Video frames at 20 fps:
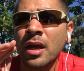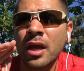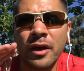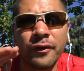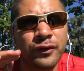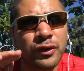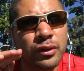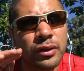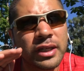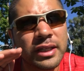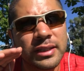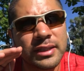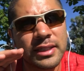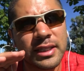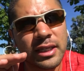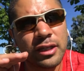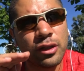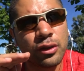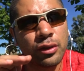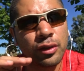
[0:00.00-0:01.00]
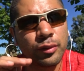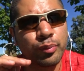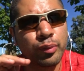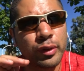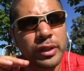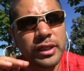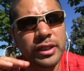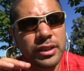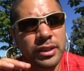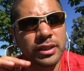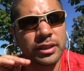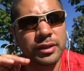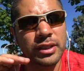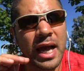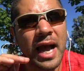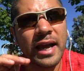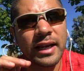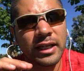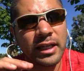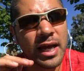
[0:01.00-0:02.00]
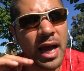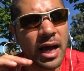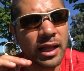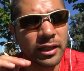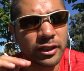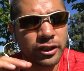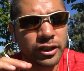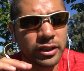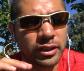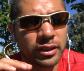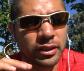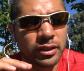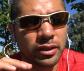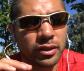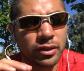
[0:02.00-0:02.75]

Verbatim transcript: if you continue to preach this ideology,